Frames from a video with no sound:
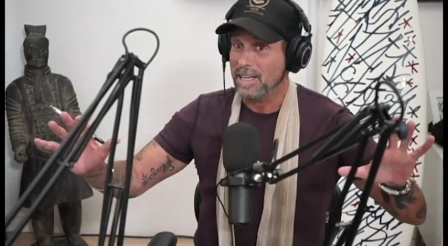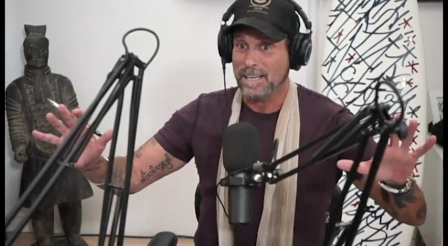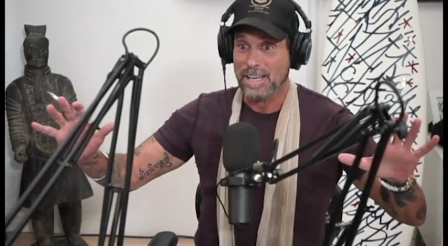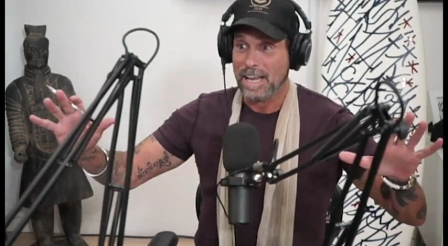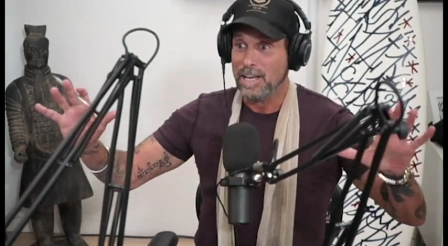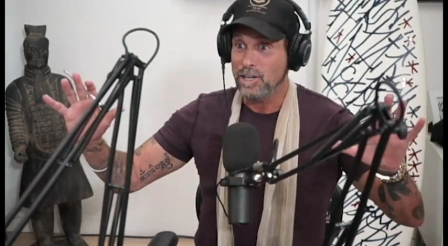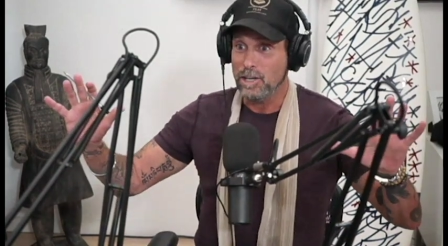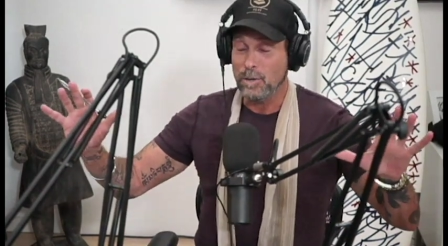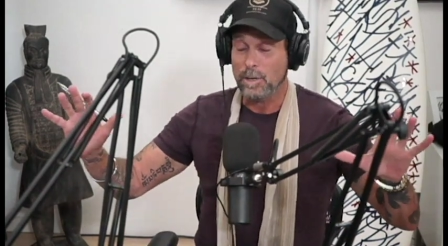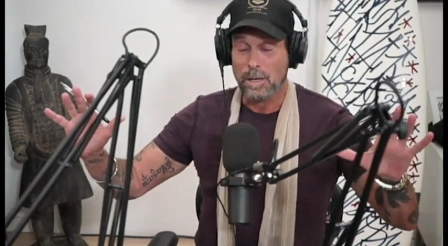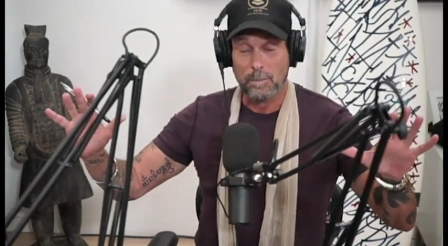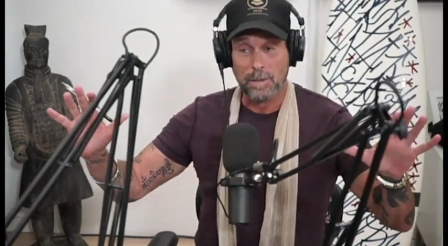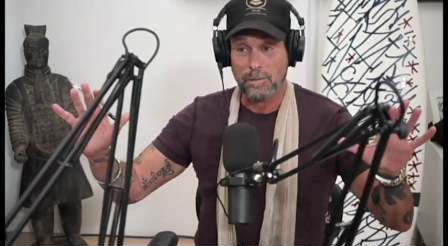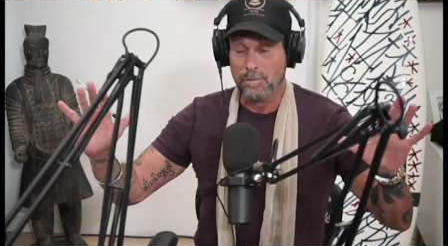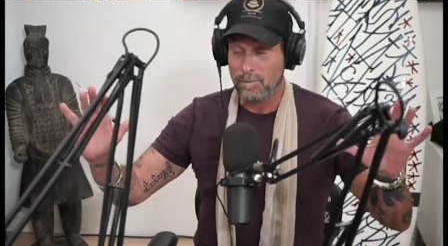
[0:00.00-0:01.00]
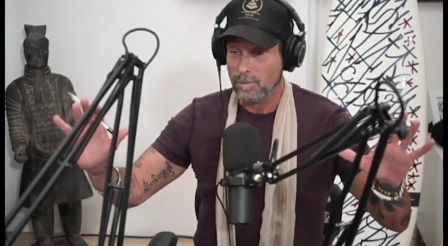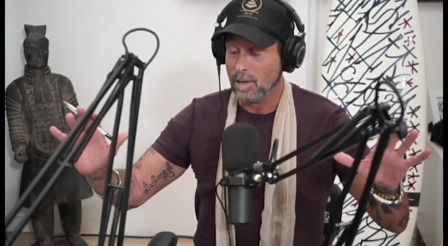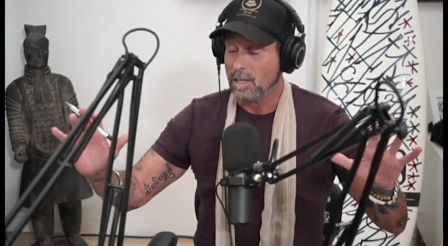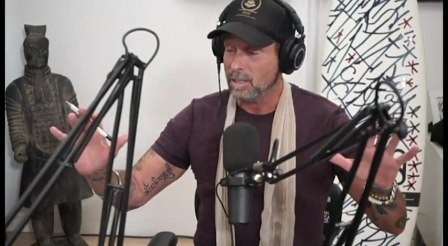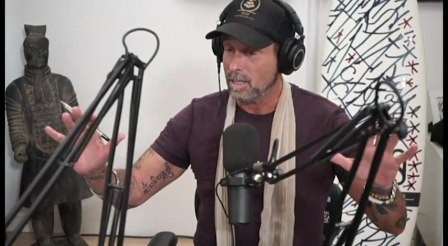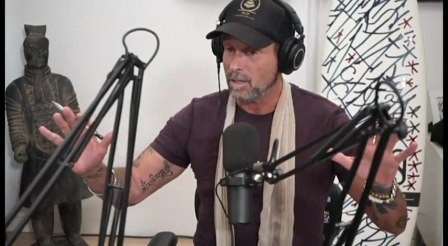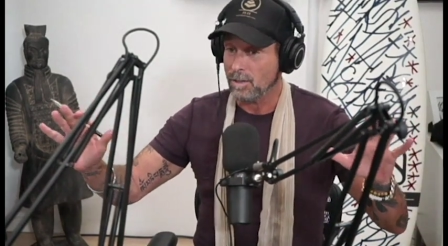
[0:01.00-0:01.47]
and I knew it. I'm like
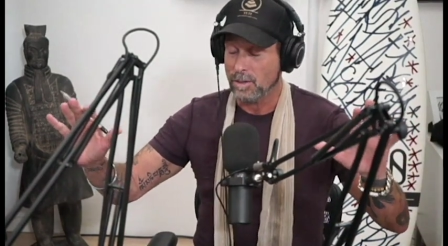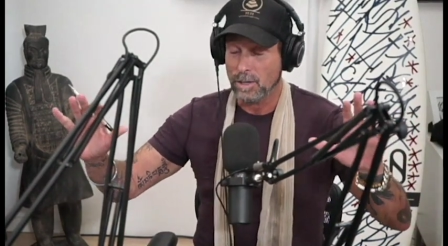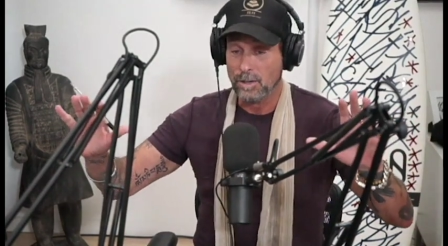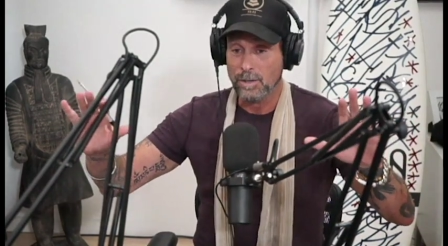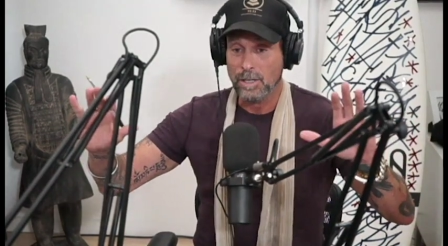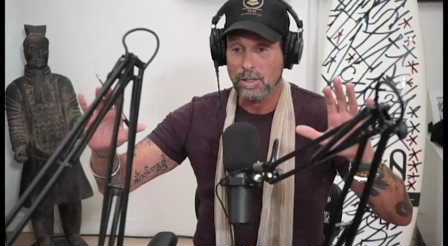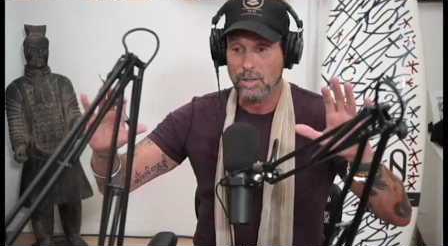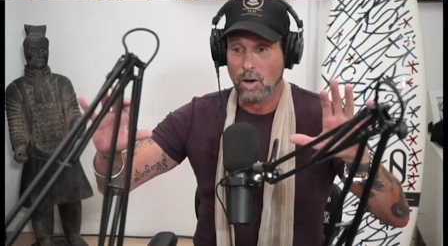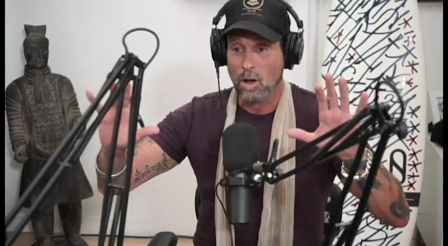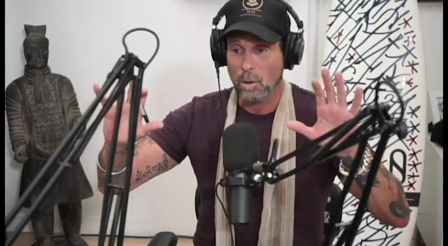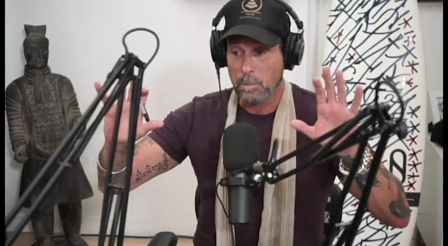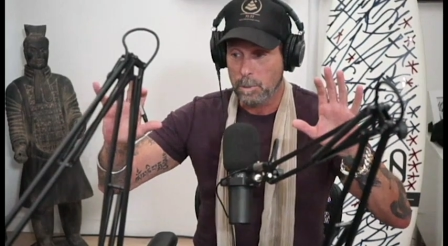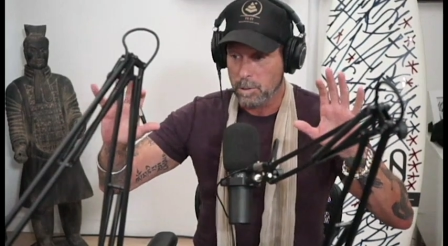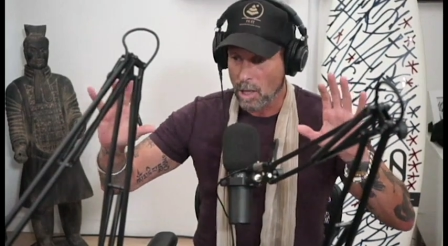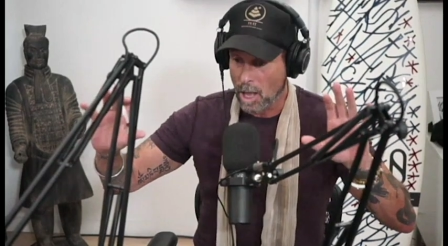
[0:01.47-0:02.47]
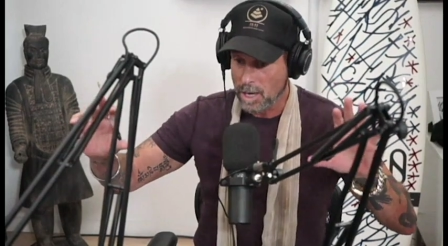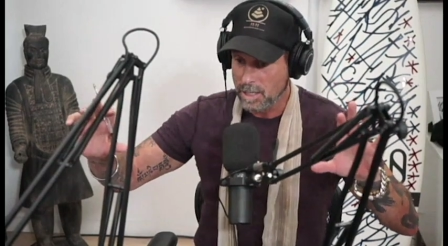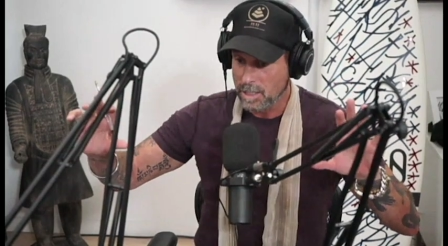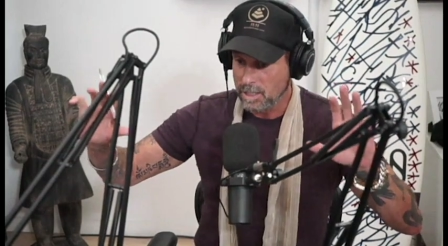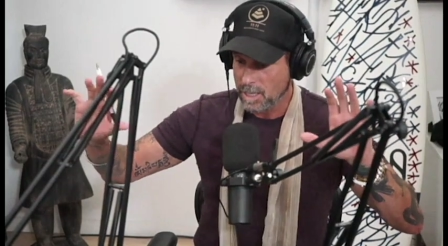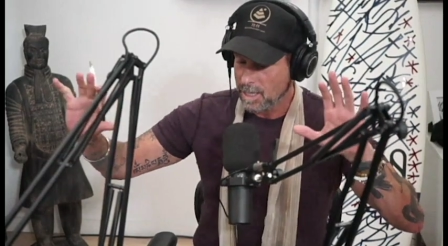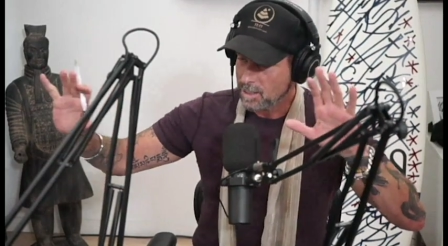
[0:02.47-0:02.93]
they're they're either all plotting
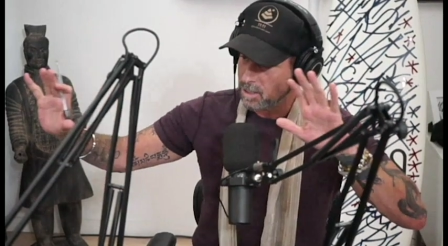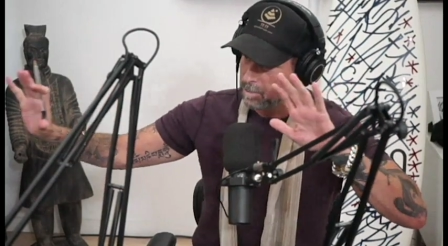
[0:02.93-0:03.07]
against